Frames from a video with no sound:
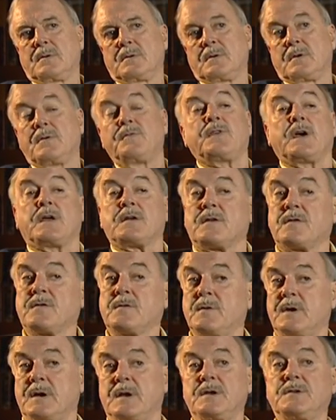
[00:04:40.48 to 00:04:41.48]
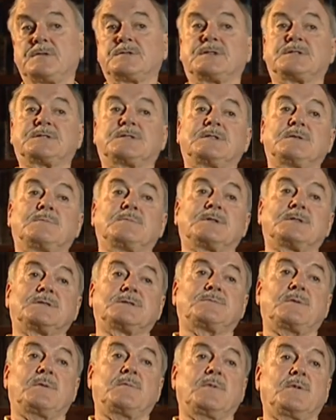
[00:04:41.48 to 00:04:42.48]
In fact, it's quite interesting because
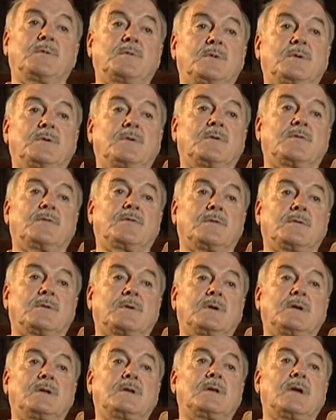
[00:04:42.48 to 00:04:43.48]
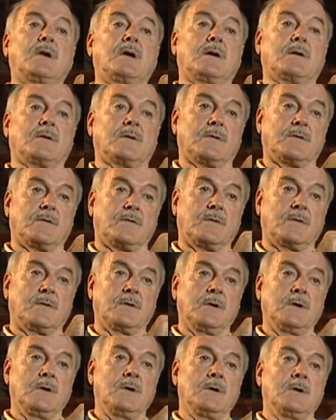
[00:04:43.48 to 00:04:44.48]
when we were doing Fawlty Towers,
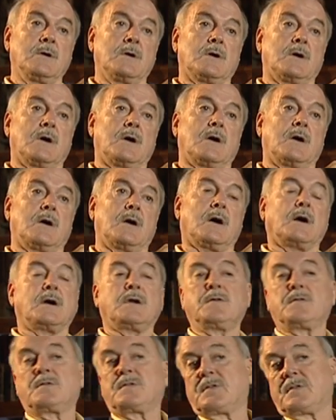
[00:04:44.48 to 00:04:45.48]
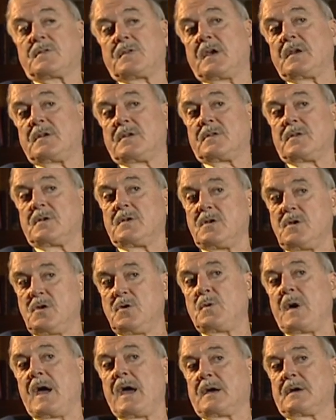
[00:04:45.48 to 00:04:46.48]
I used to say to the
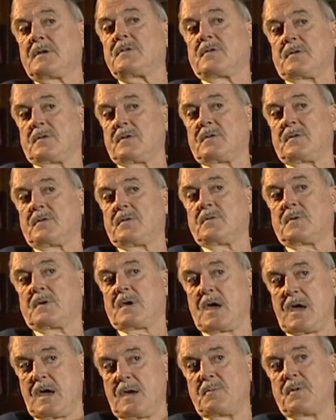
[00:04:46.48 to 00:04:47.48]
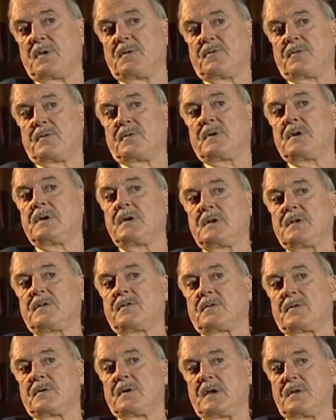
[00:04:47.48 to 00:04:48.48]
new actors who came in for
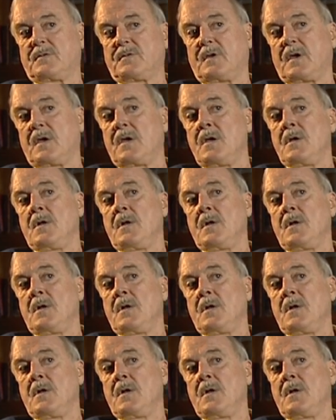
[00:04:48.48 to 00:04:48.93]
rehearsal, I say,